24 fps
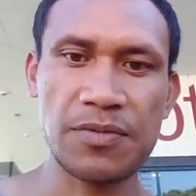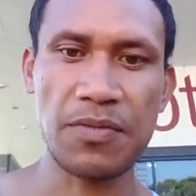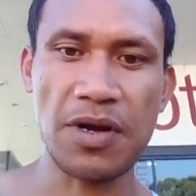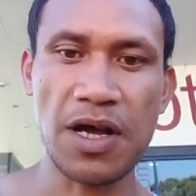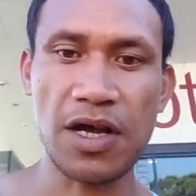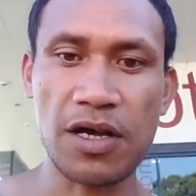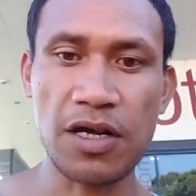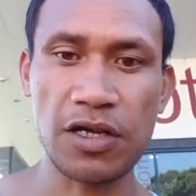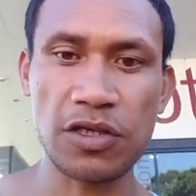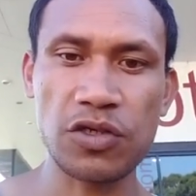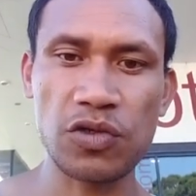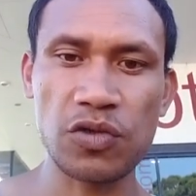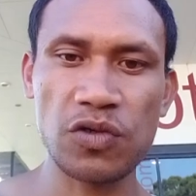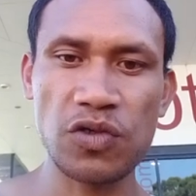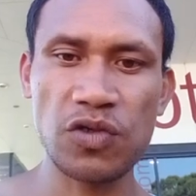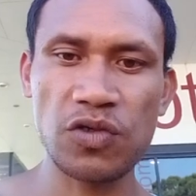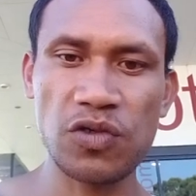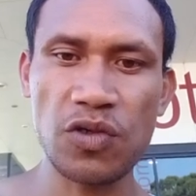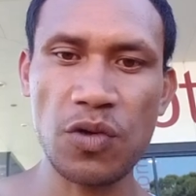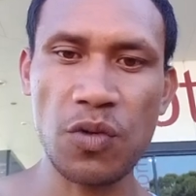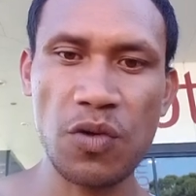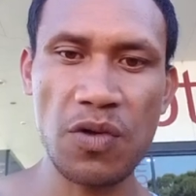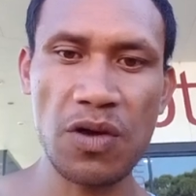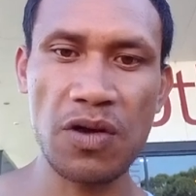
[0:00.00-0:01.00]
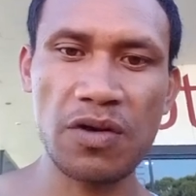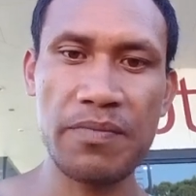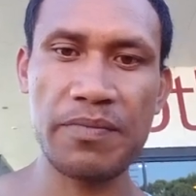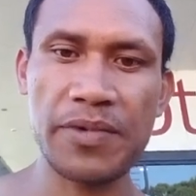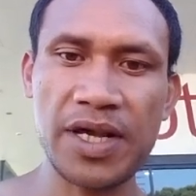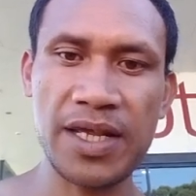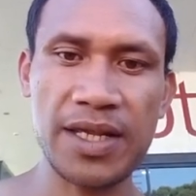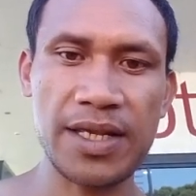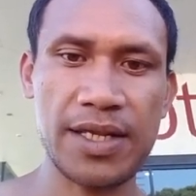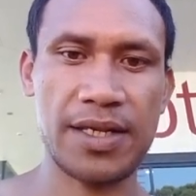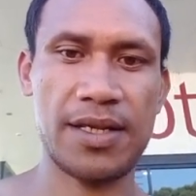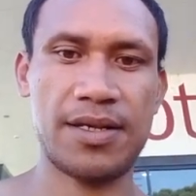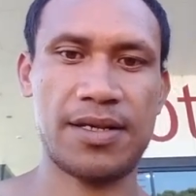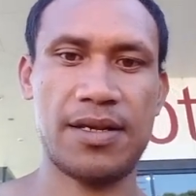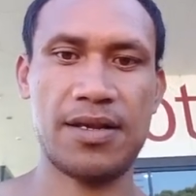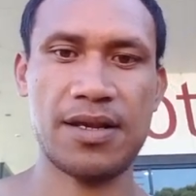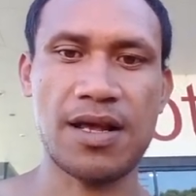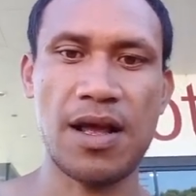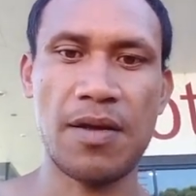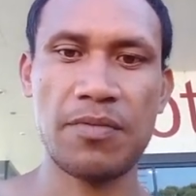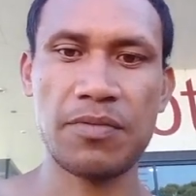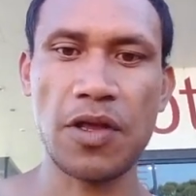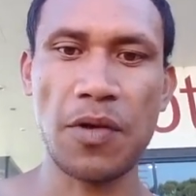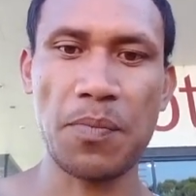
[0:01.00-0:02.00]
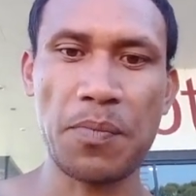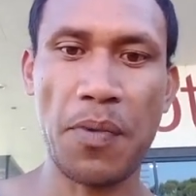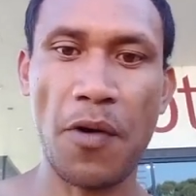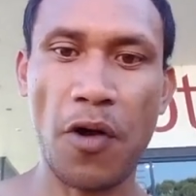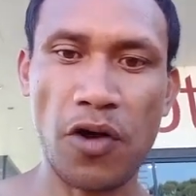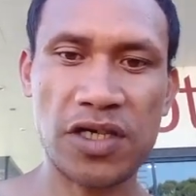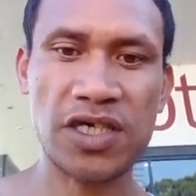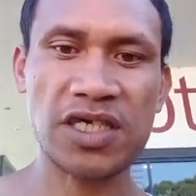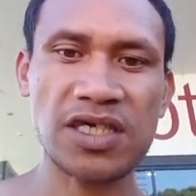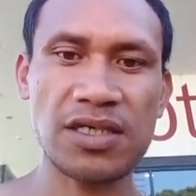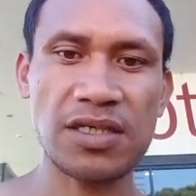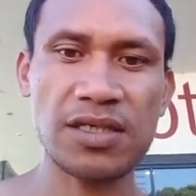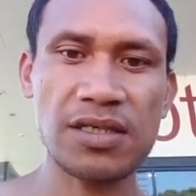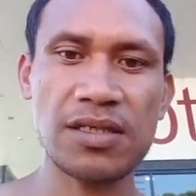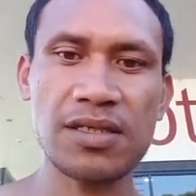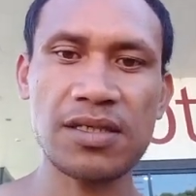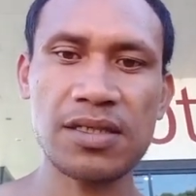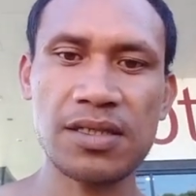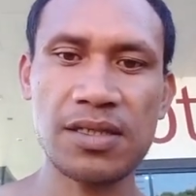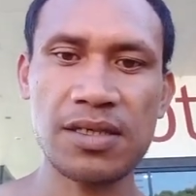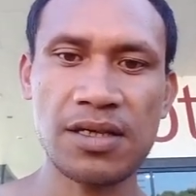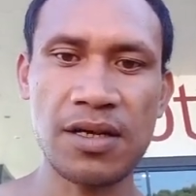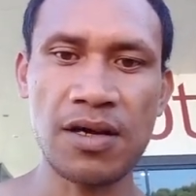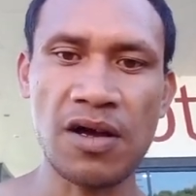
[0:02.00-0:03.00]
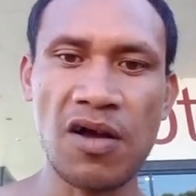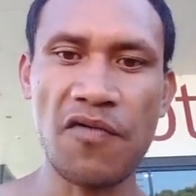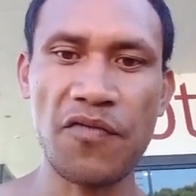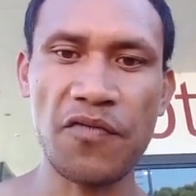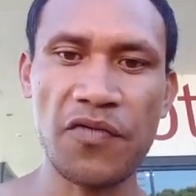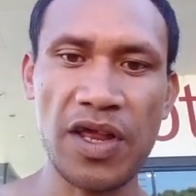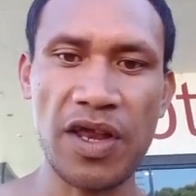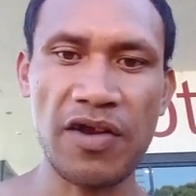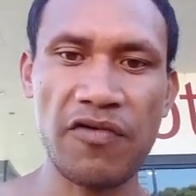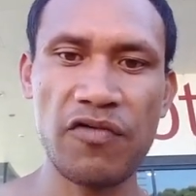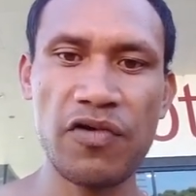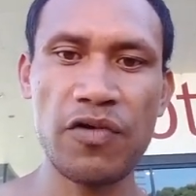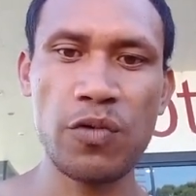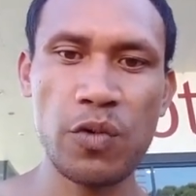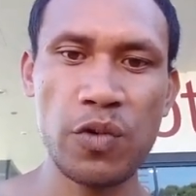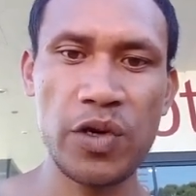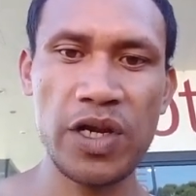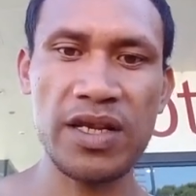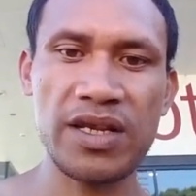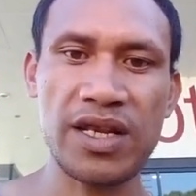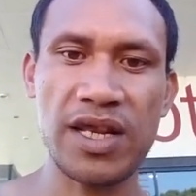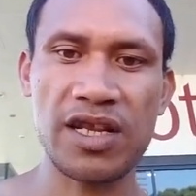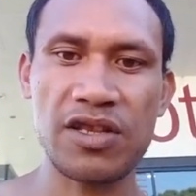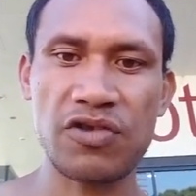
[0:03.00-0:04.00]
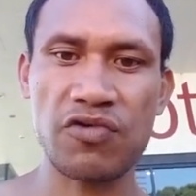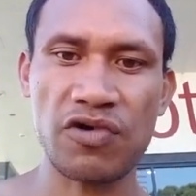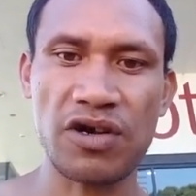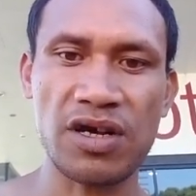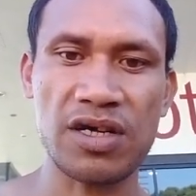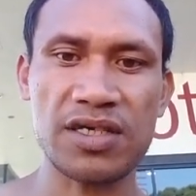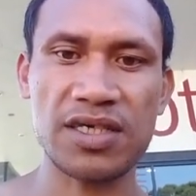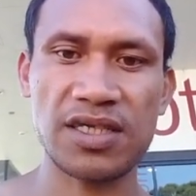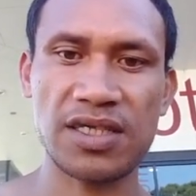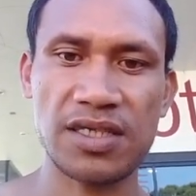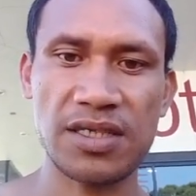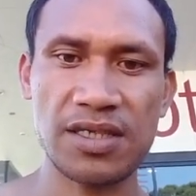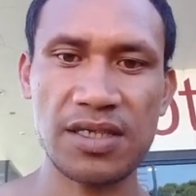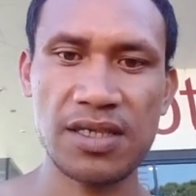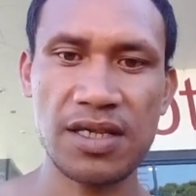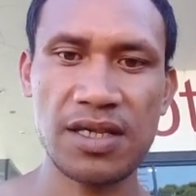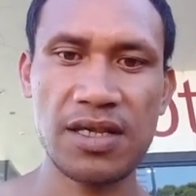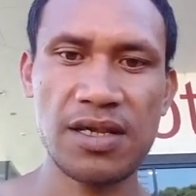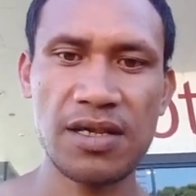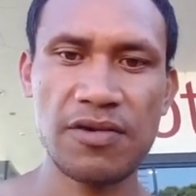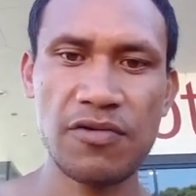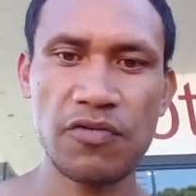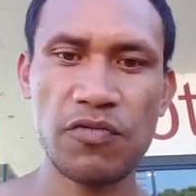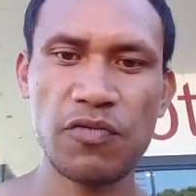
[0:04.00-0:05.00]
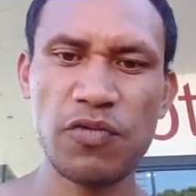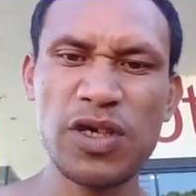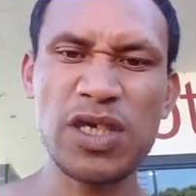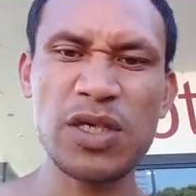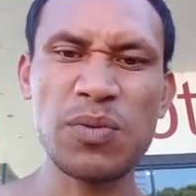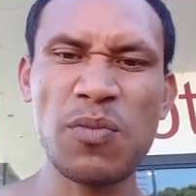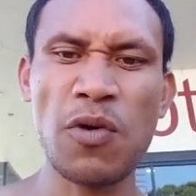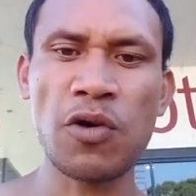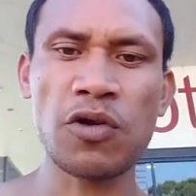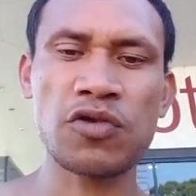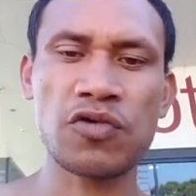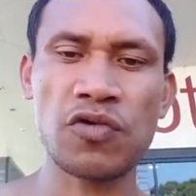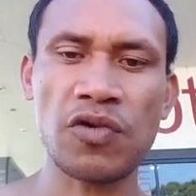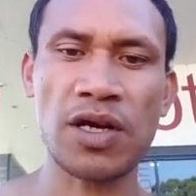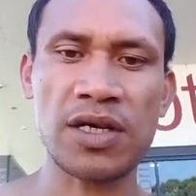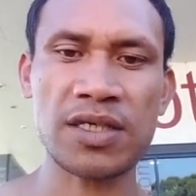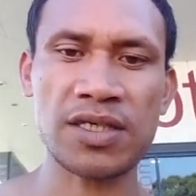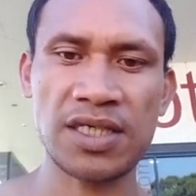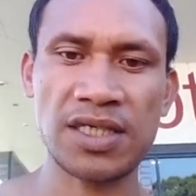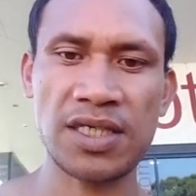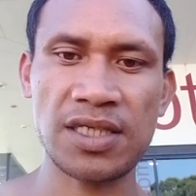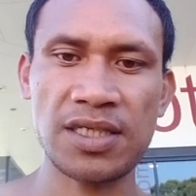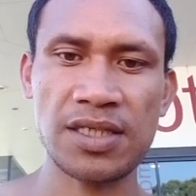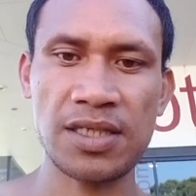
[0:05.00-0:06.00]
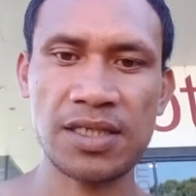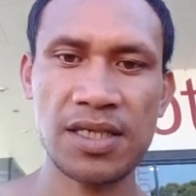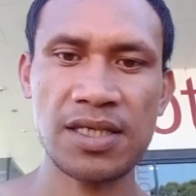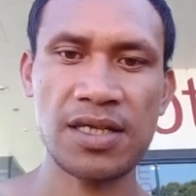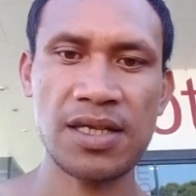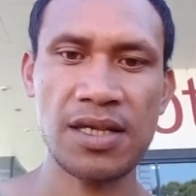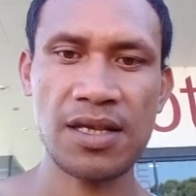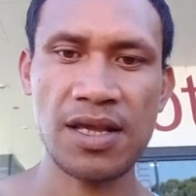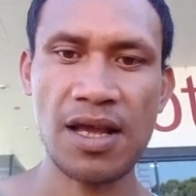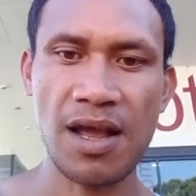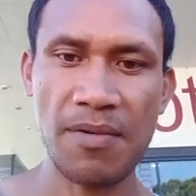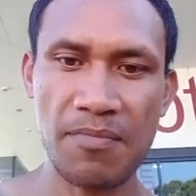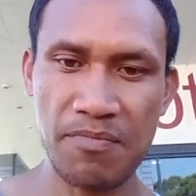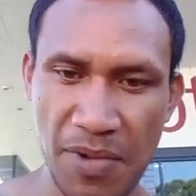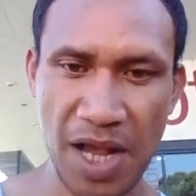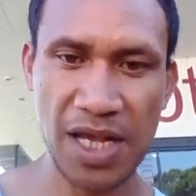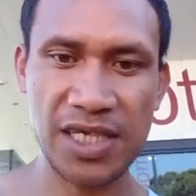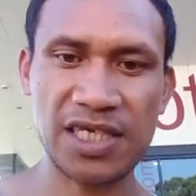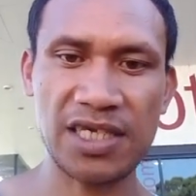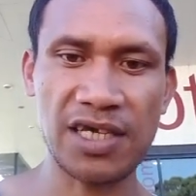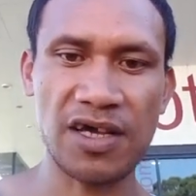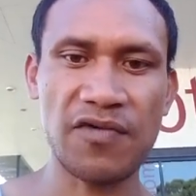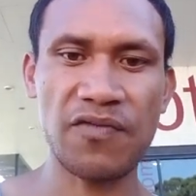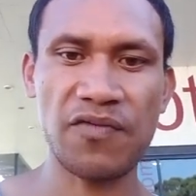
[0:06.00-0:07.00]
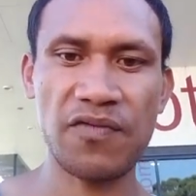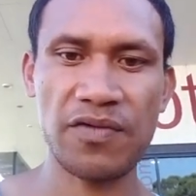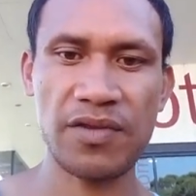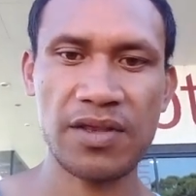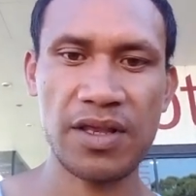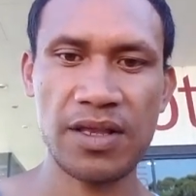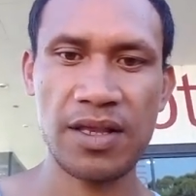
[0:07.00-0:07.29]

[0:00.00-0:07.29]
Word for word: My control to the world, mate. I'm the boss of every weed and truck. We smoke trucks. Myself.